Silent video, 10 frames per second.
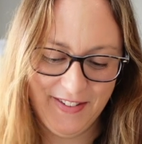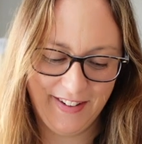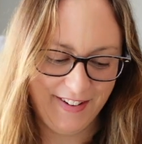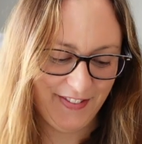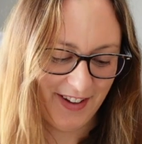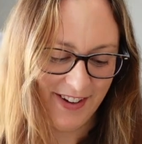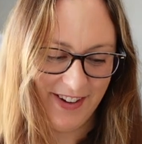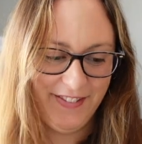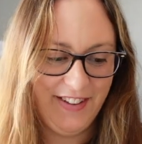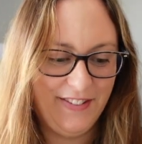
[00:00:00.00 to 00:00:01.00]
really fun.
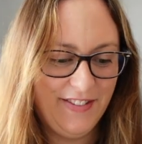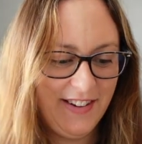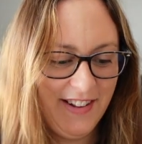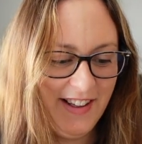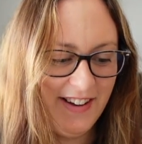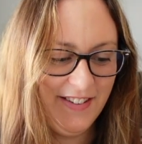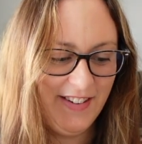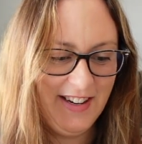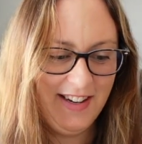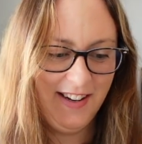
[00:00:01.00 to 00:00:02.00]
I've loved that
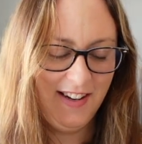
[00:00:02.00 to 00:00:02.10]
one.